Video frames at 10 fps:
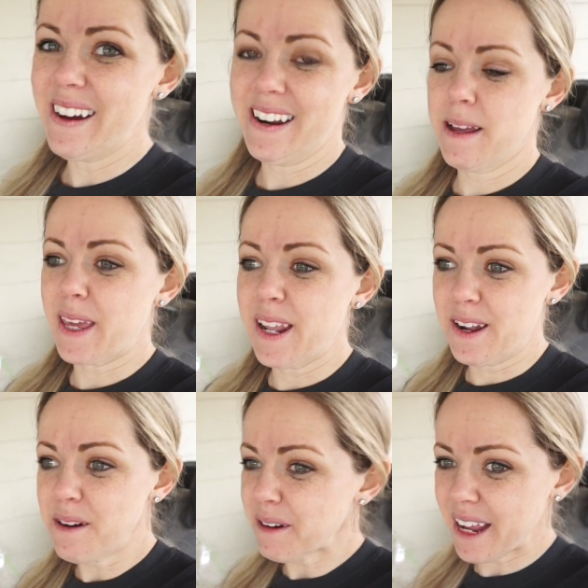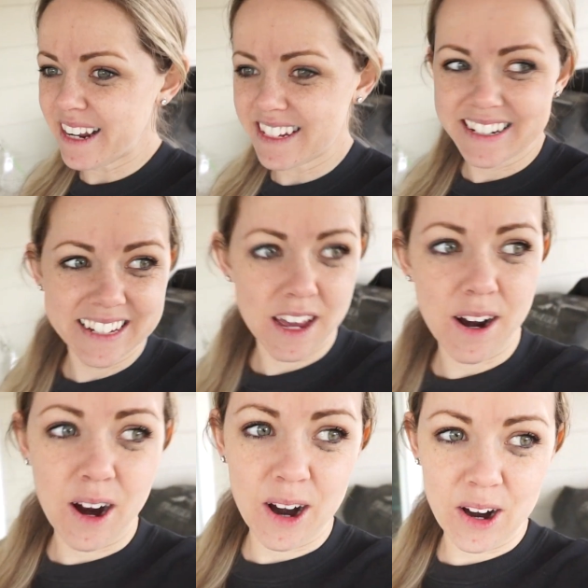and I cannot wait to get
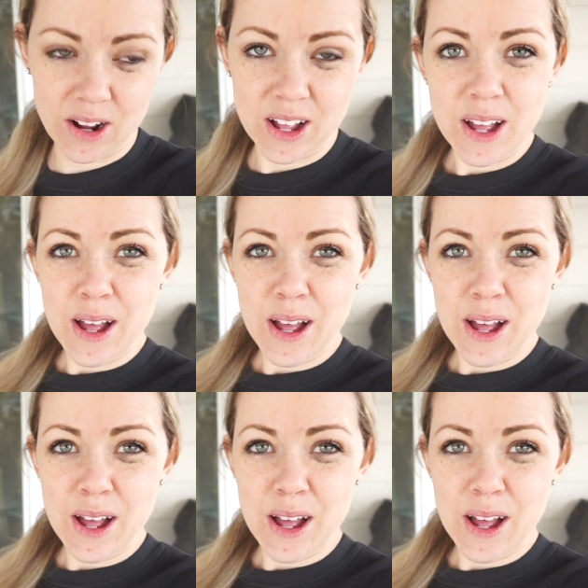our